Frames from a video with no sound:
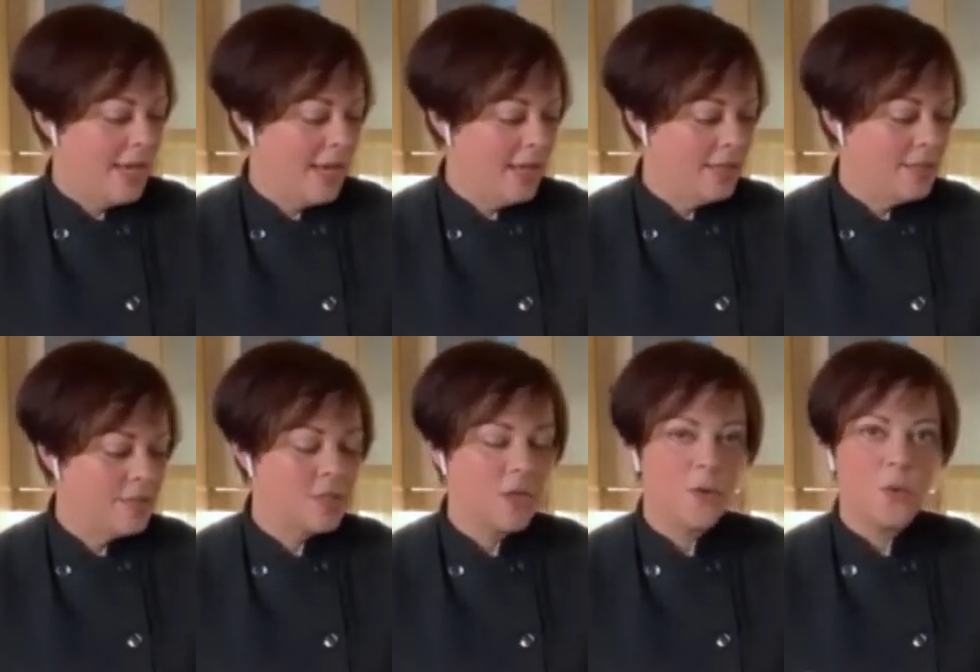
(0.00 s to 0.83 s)

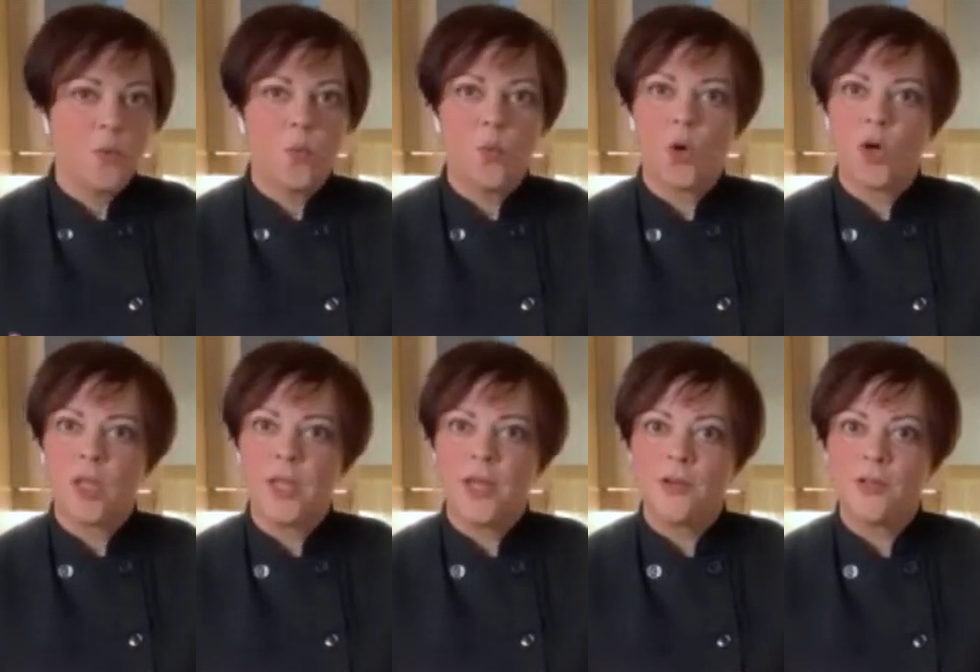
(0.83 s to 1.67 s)
And
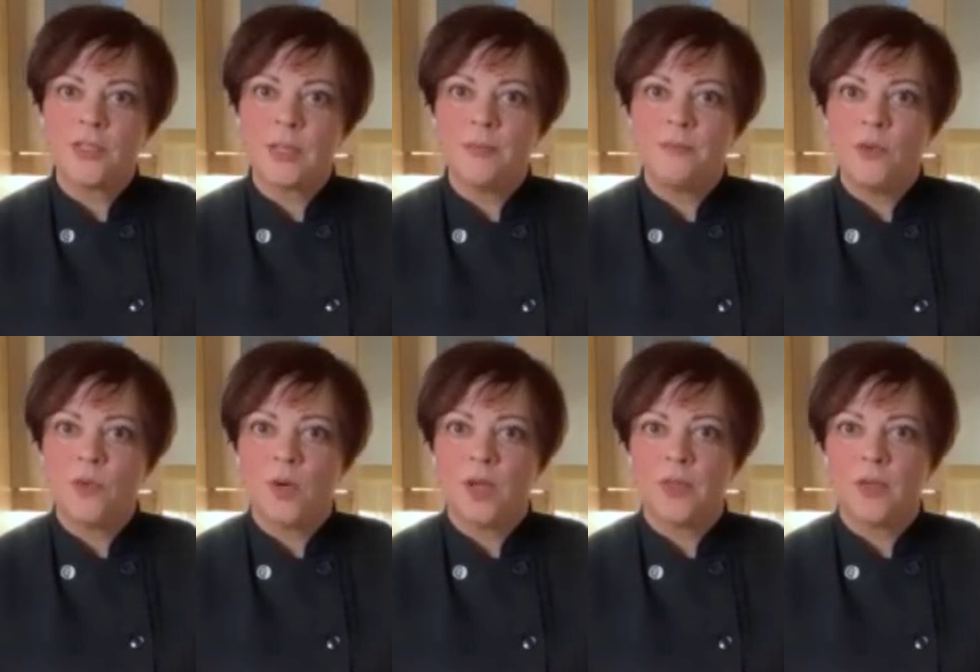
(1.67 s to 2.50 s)
earlier, some of you
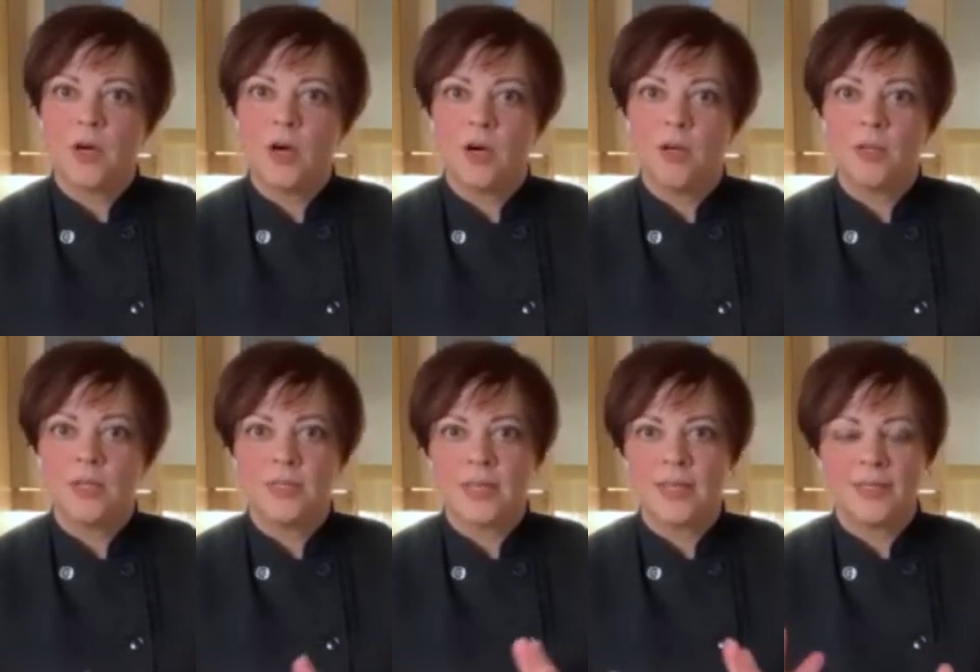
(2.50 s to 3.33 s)
were on the call
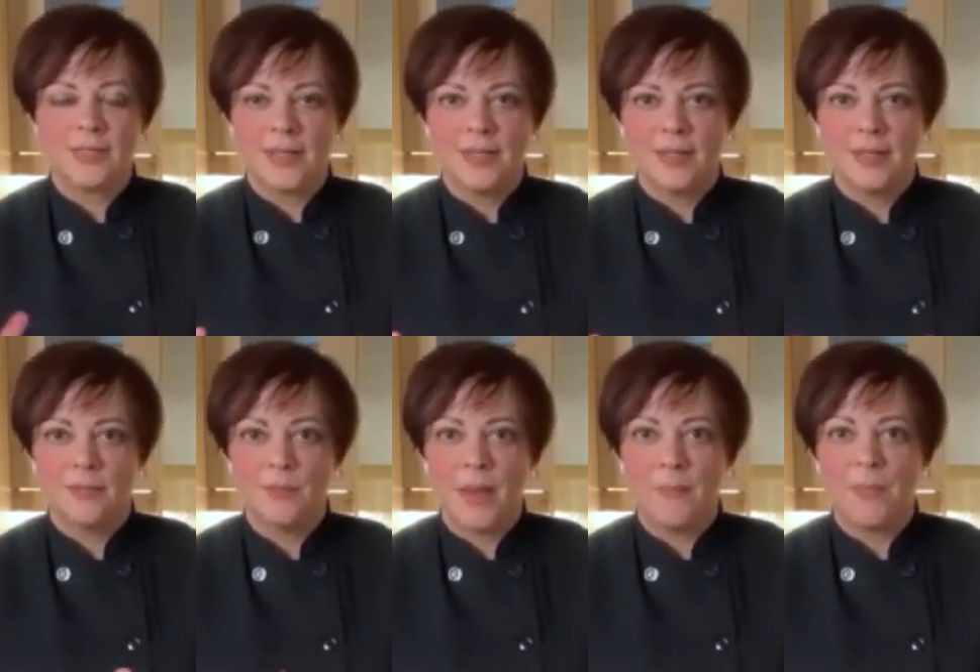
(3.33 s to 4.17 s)
because, like I said,
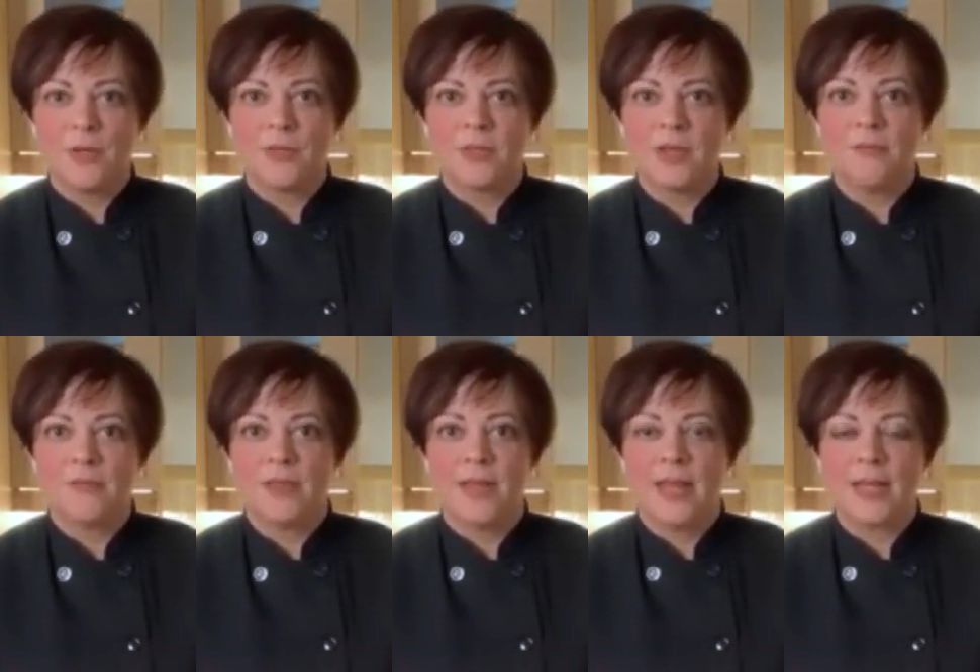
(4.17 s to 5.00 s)
the members of
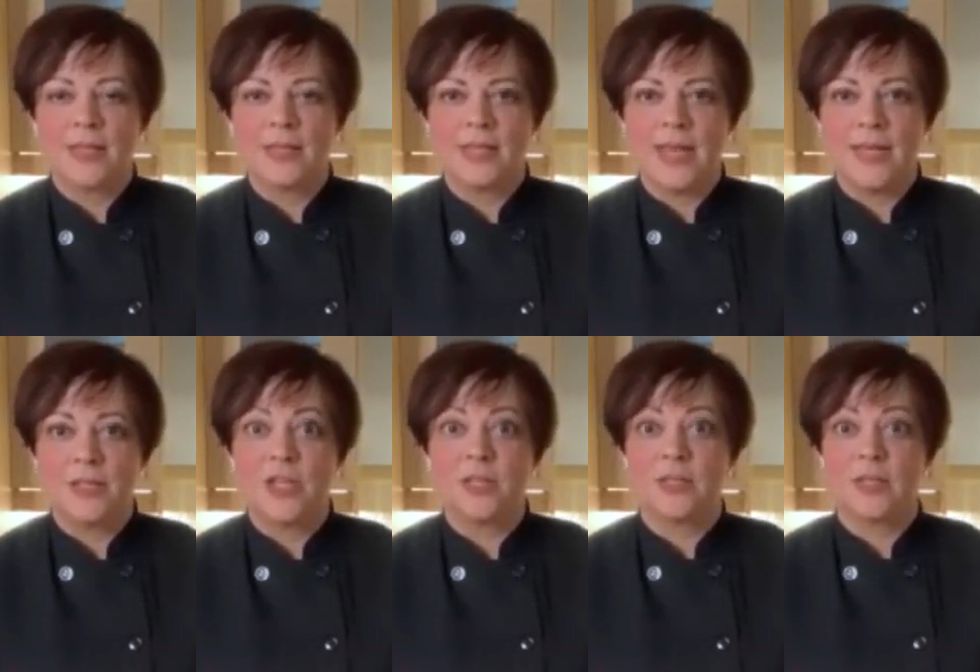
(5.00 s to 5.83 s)
the next
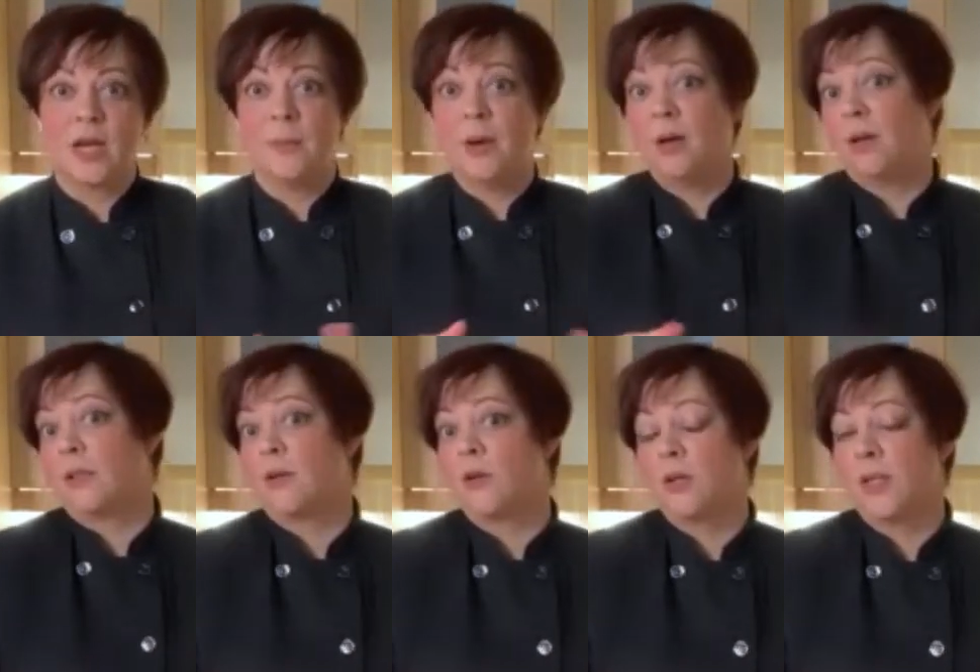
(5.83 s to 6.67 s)
stage get to come on a
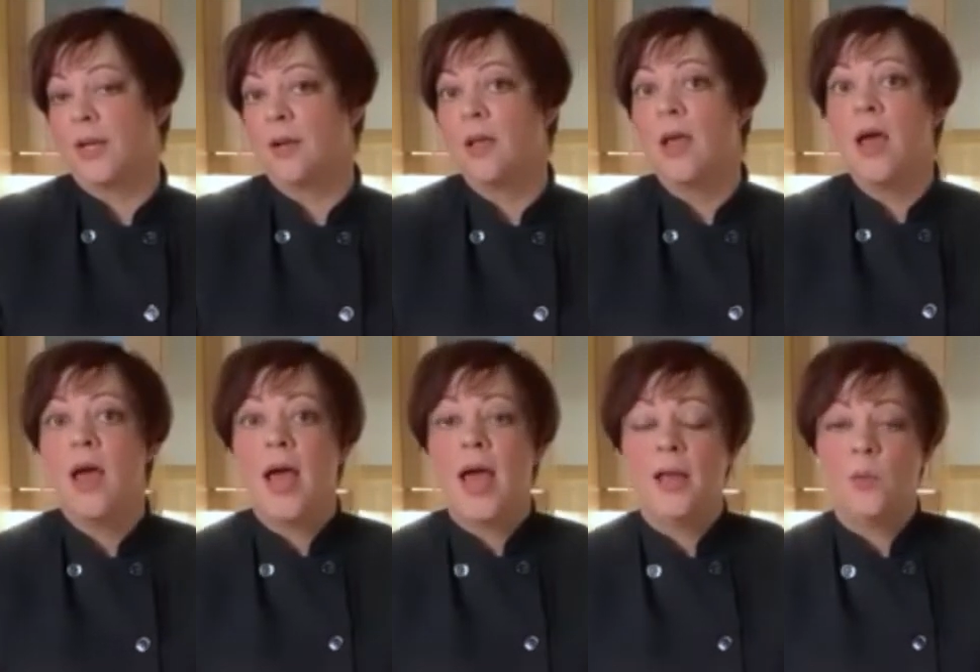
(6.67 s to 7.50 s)
little earlier.
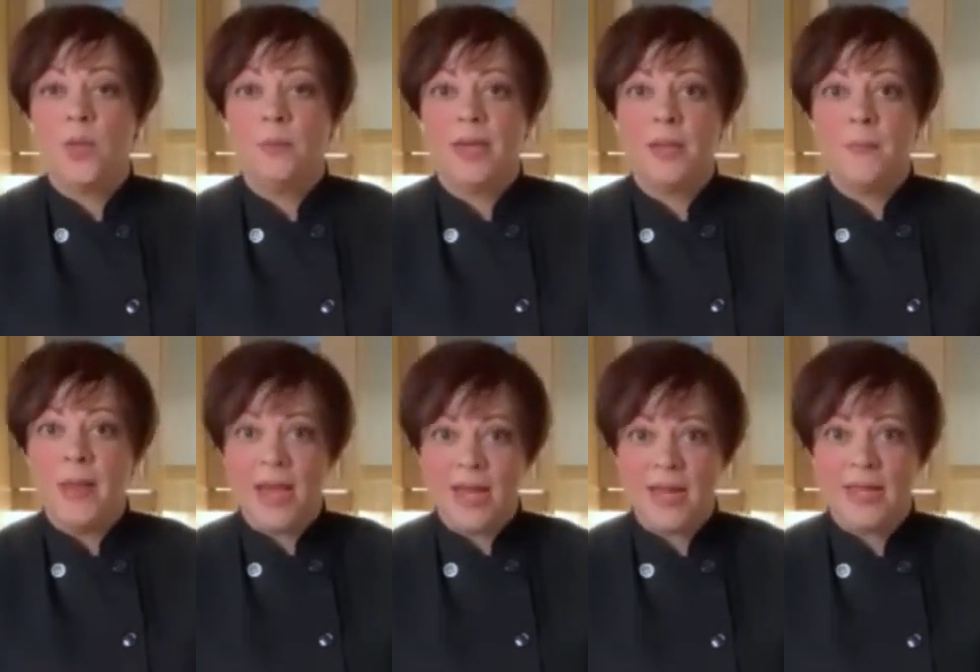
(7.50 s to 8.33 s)
And we made
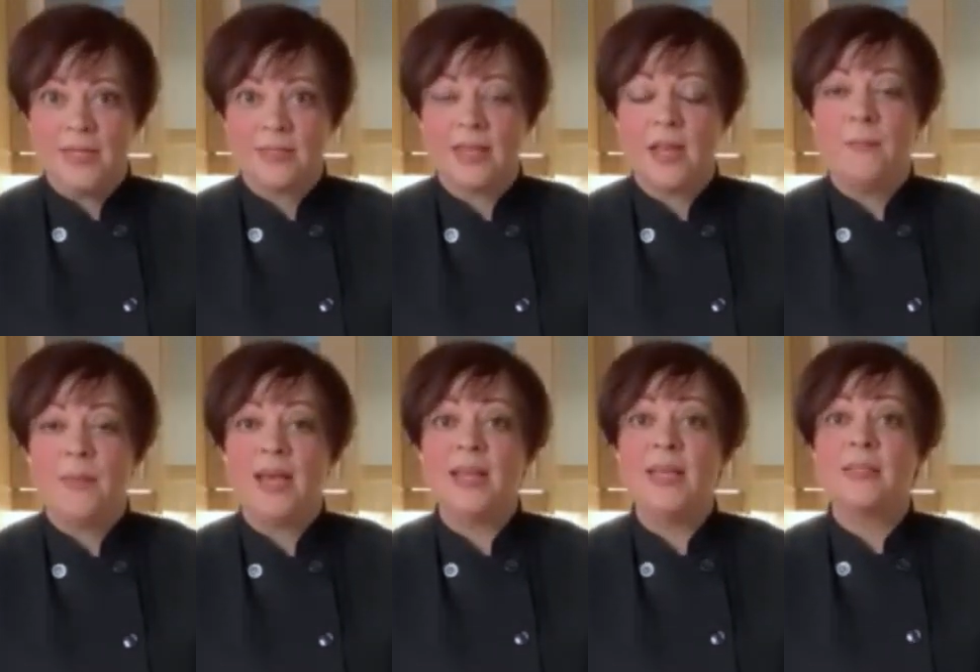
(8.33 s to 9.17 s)
mayonnaise, and
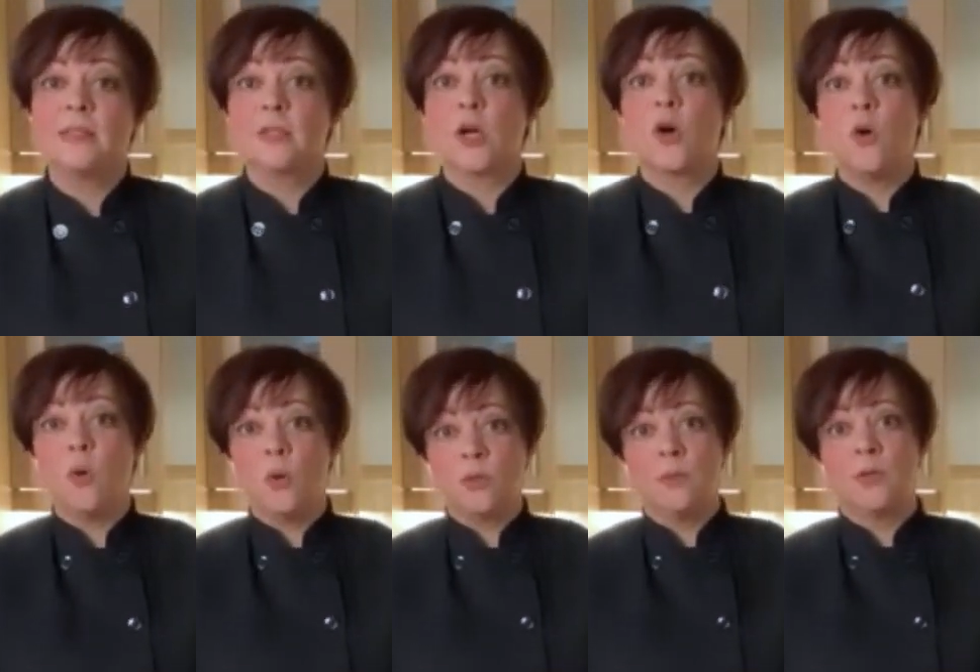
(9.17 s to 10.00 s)
mayonnaise is a
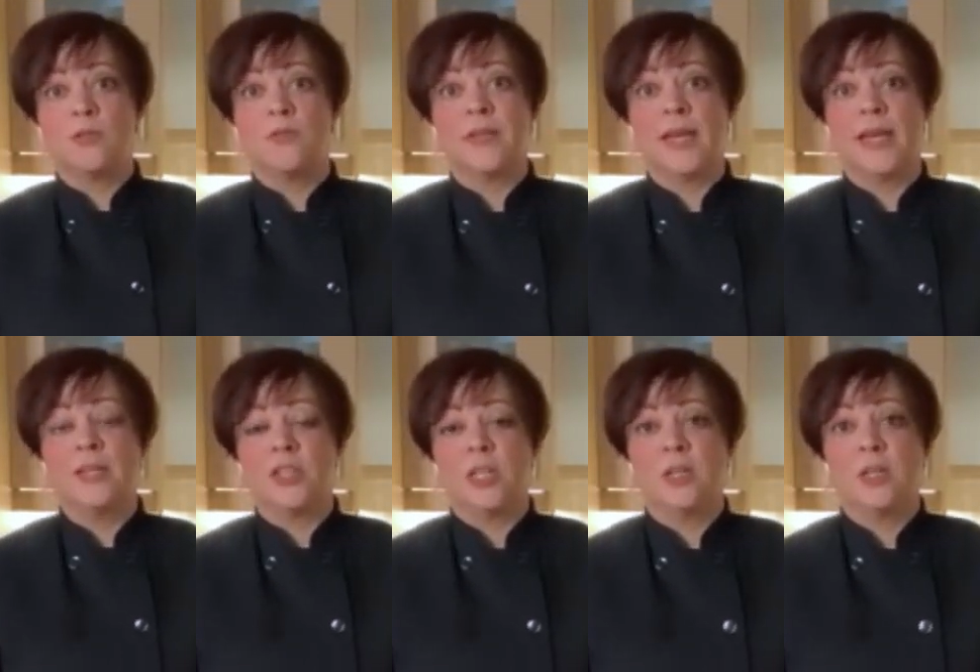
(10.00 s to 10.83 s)
cold
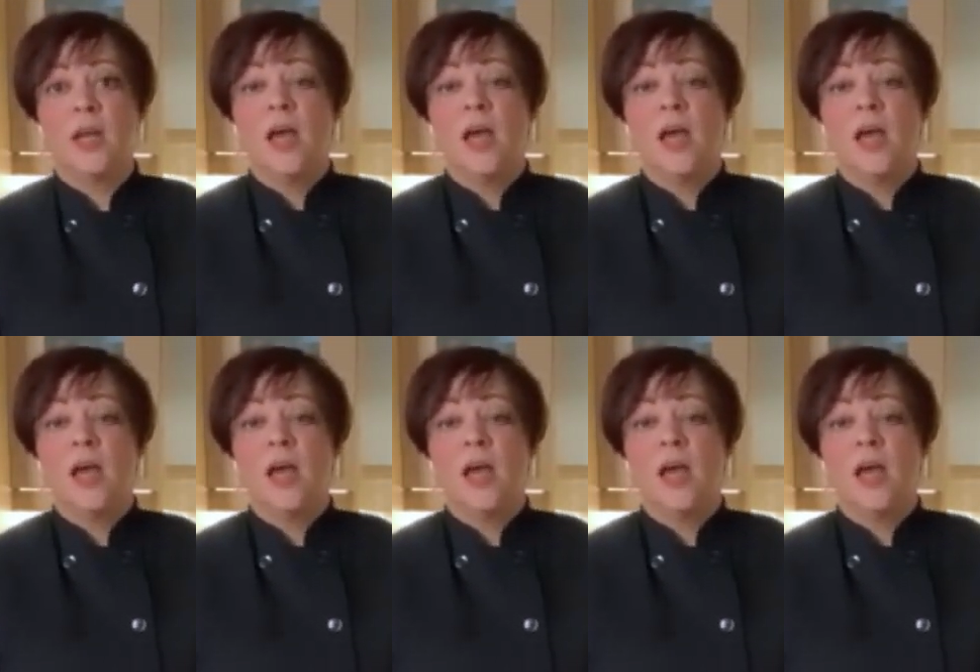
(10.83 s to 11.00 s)
emulsification.